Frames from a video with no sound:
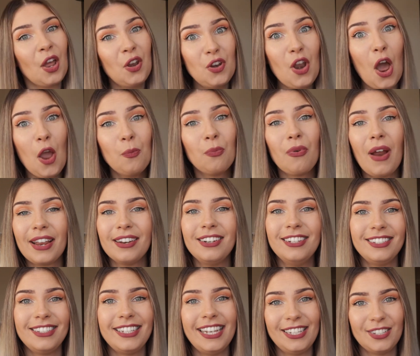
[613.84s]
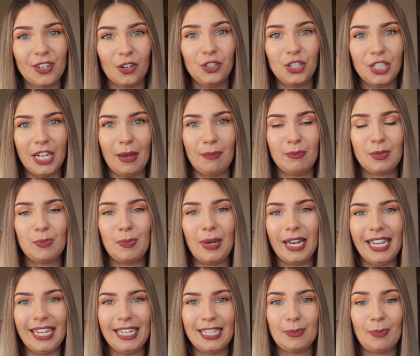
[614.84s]
no pregnancies on ships,
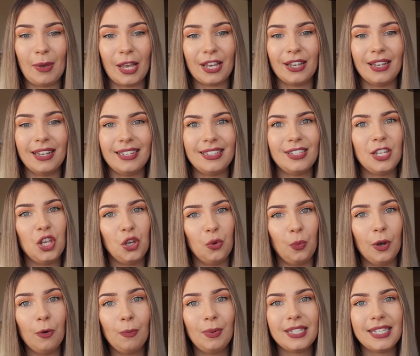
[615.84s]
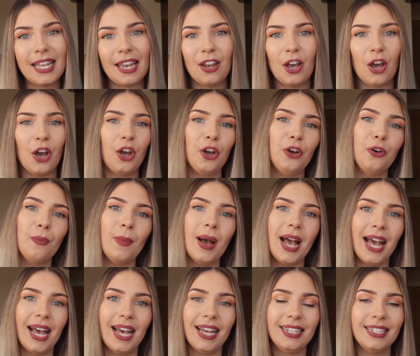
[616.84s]
please, because you will be sent home,
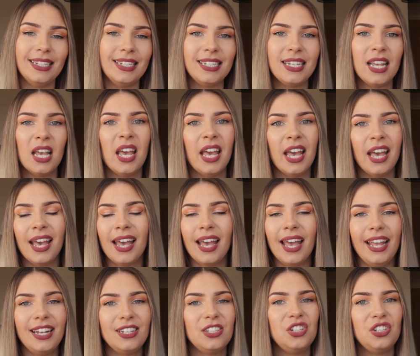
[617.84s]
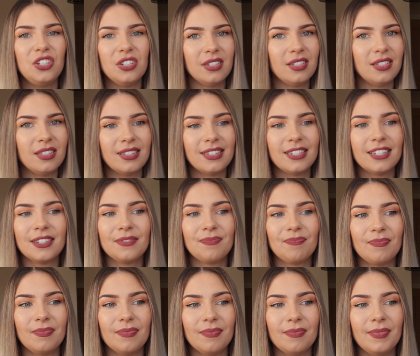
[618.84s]
and it's just
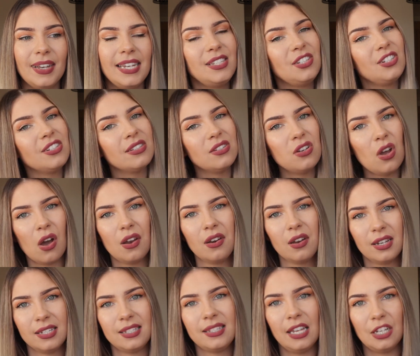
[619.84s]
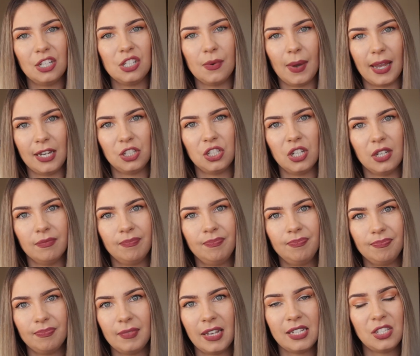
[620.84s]
not a nice situation.
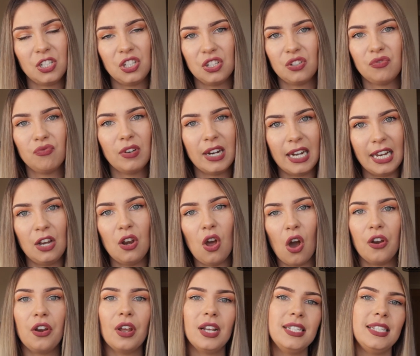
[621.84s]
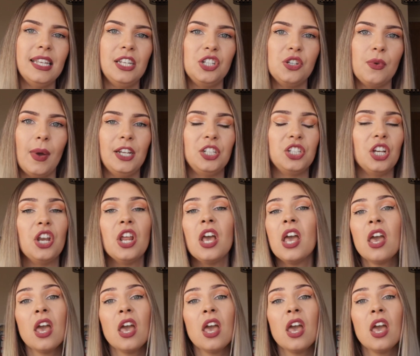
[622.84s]
It's just really not a nice situation